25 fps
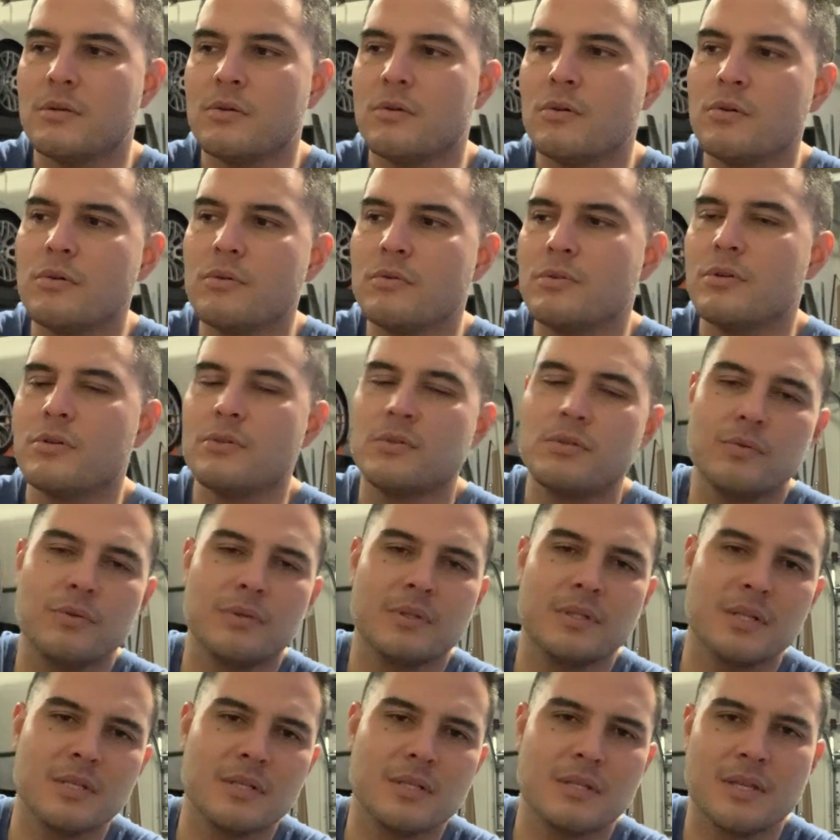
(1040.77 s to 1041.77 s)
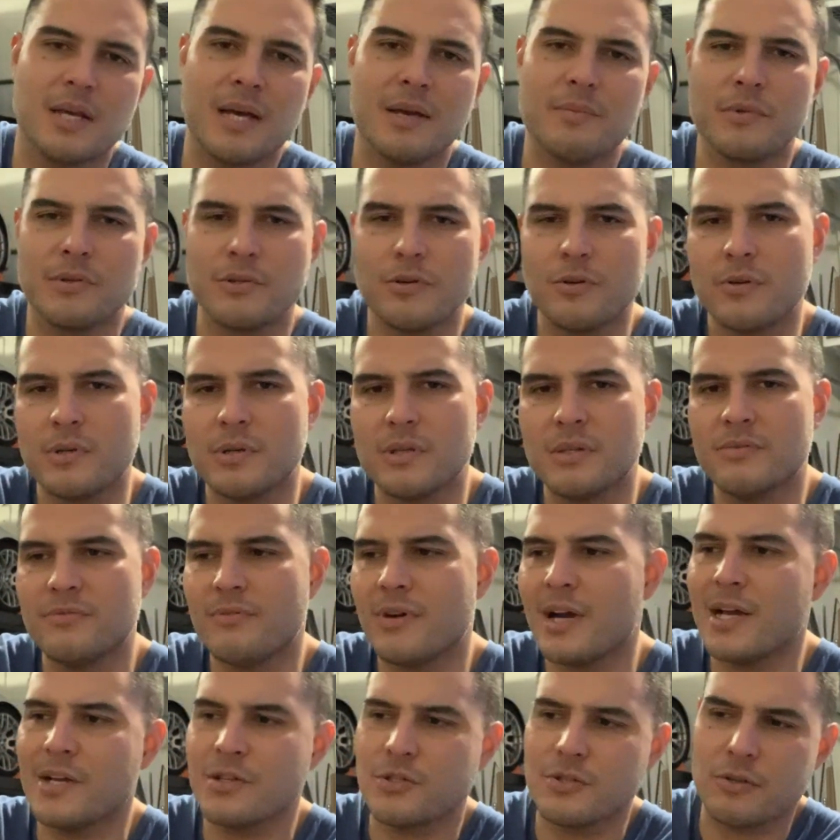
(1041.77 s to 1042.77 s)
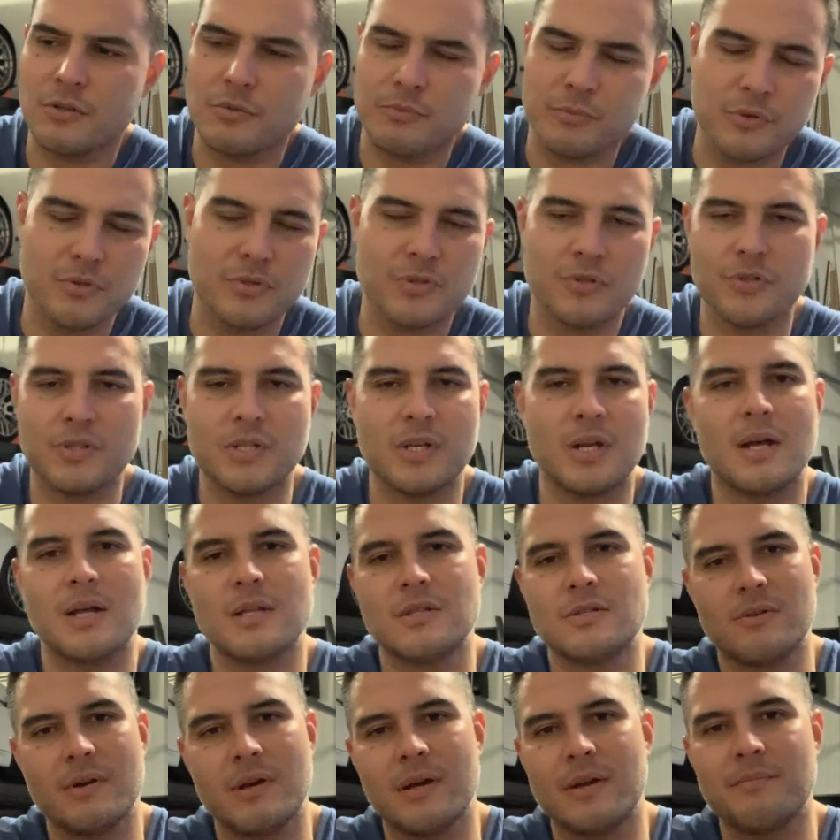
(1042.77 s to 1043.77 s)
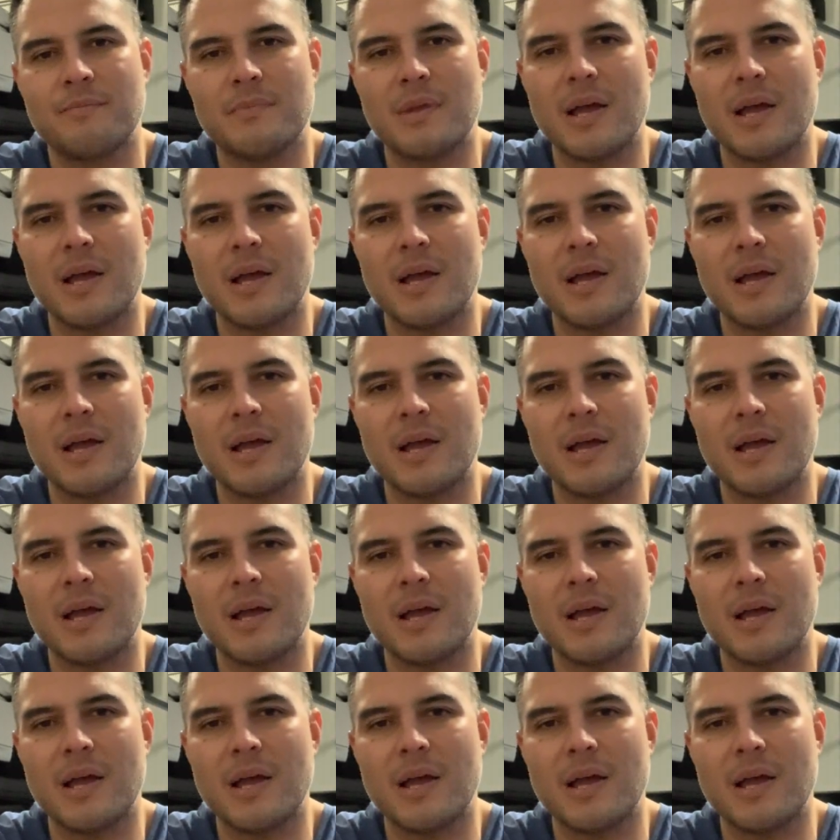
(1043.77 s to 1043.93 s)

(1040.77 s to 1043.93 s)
or oh they're doing this that Moderna, Pfizer, booster shots, right?